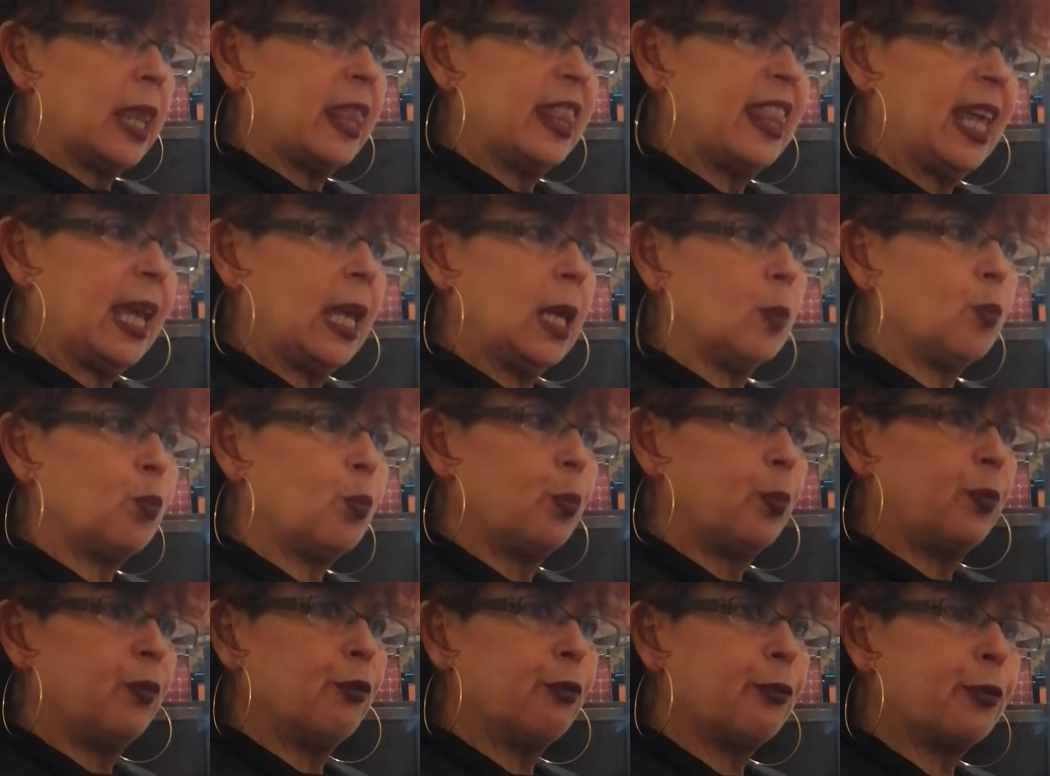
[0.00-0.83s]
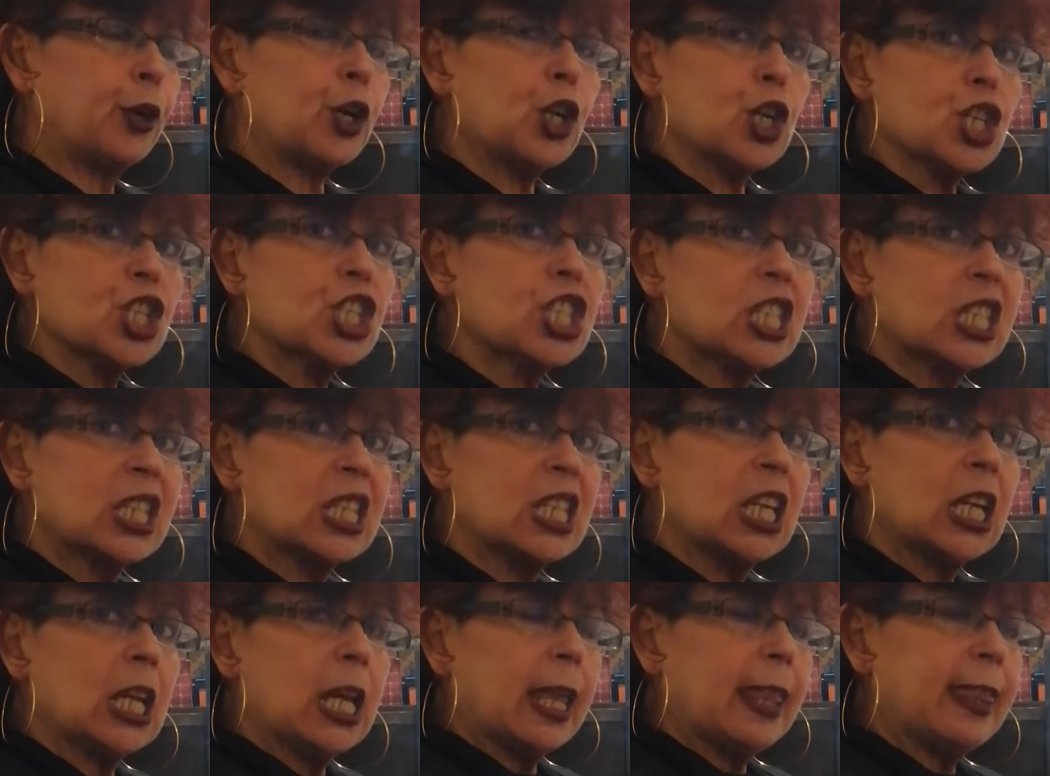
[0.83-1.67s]
they
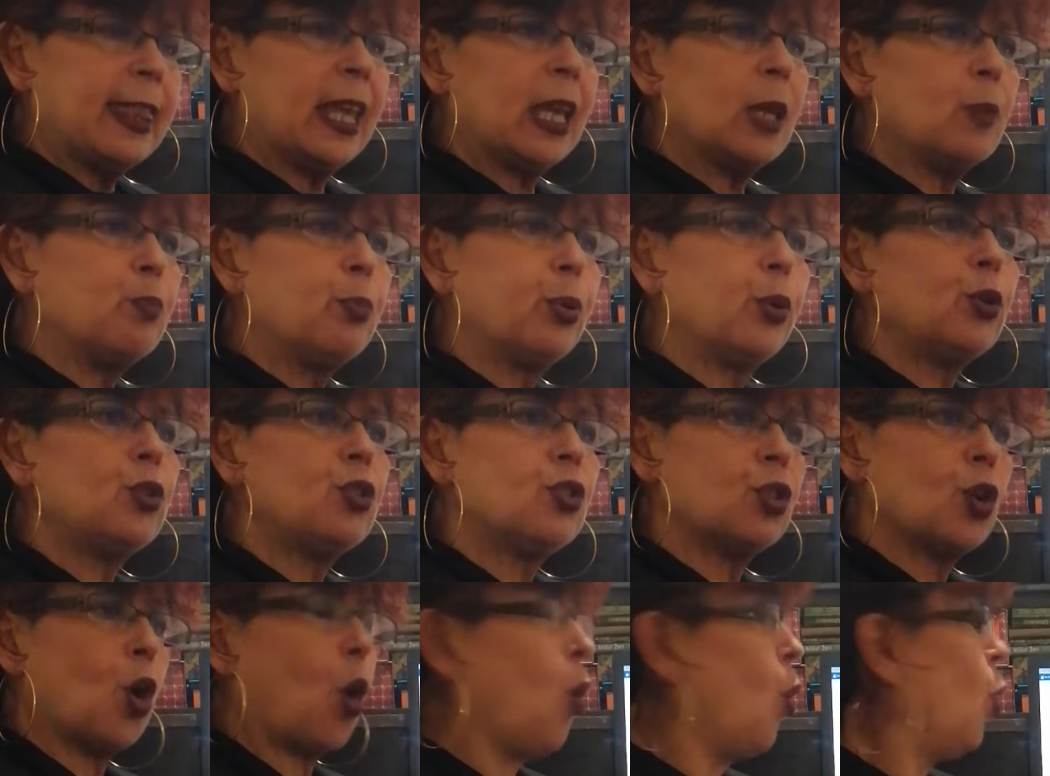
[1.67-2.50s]
put